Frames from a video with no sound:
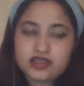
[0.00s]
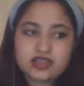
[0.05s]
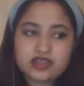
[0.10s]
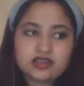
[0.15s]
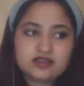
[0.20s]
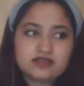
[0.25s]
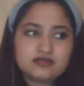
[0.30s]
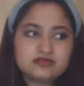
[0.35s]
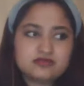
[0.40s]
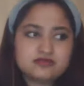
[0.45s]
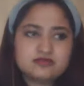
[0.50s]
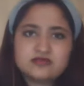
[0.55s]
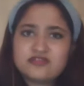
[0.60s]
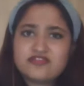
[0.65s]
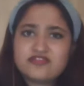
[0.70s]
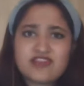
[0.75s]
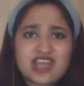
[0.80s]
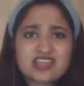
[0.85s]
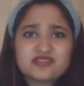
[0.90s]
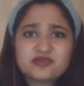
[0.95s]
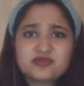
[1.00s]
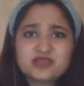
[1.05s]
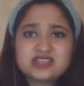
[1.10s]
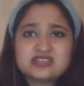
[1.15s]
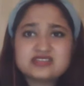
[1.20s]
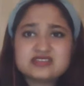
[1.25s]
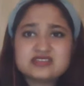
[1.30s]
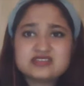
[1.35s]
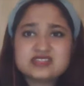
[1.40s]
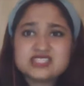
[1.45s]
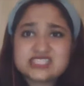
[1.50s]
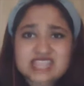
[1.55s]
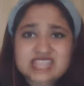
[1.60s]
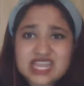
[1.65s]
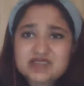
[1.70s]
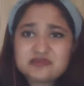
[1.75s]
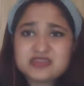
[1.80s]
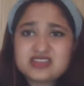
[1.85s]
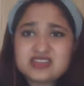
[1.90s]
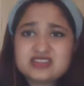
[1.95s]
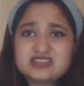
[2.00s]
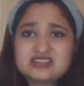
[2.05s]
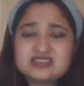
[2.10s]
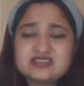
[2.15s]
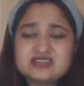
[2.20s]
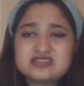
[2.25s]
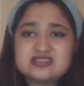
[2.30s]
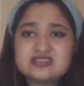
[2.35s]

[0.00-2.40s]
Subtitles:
in 5 minutes, 10 minutes.